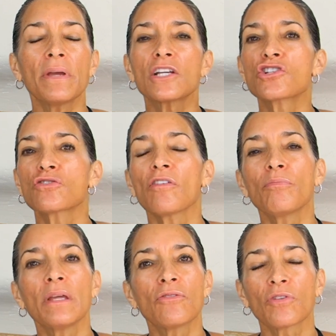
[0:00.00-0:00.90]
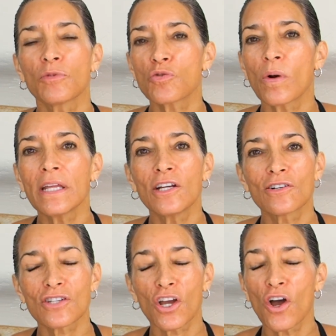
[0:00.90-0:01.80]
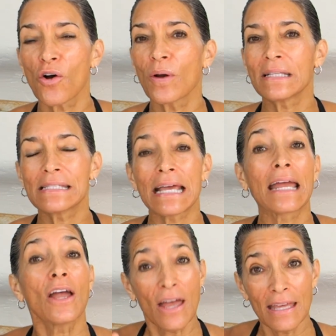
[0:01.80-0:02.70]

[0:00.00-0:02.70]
picture of me from twenty years ago and say,